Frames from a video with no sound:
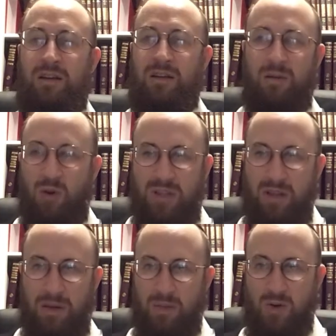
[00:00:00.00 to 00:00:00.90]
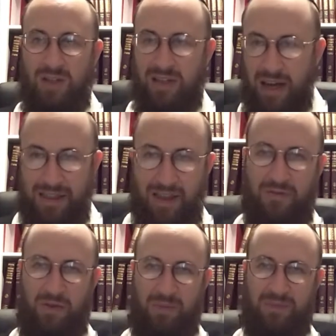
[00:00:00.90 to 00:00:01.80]
the most exciting thing
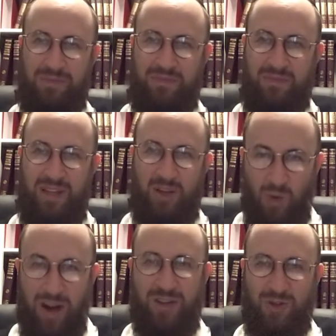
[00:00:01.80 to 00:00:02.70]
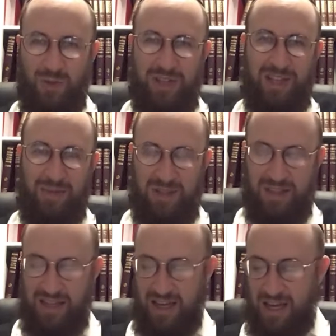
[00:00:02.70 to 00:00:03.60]
for you. You want to do it b'shleimus,
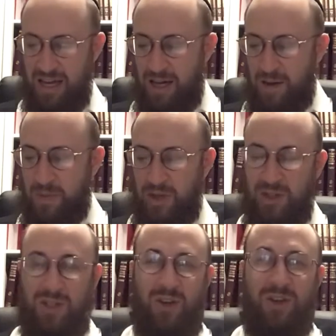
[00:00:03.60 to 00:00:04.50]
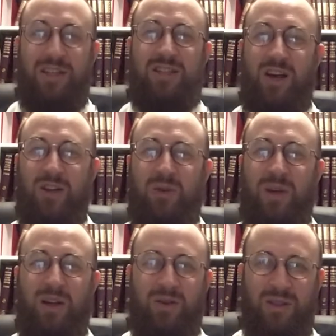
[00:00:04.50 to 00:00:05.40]
but you should certainly start doing
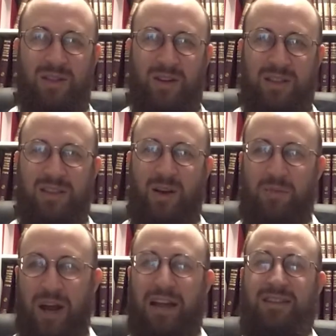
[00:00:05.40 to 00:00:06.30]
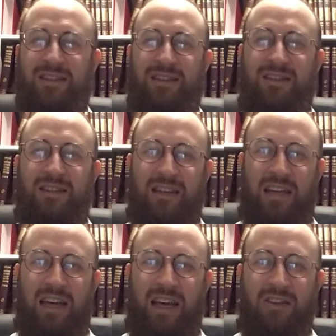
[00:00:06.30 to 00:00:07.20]
it in Chutz La'aretz, start practicing,
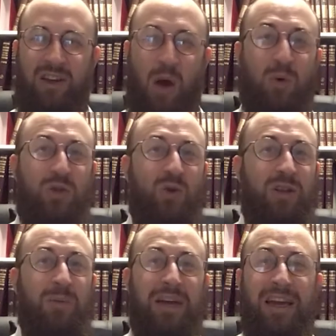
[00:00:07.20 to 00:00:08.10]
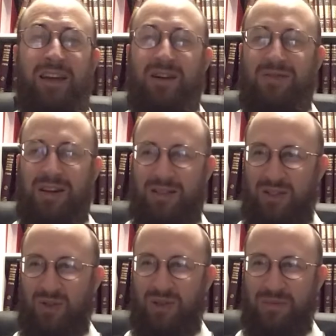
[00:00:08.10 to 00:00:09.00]
and you'll get what's called the Bechina of Eretz
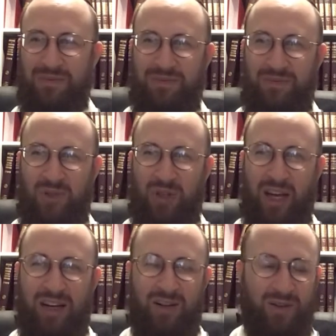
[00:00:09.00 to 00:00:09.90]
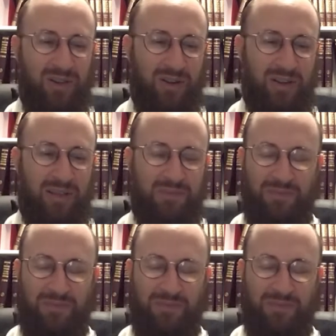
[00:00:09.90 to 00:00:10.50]
Yisrael. You'll get it in Chutz La'aretz.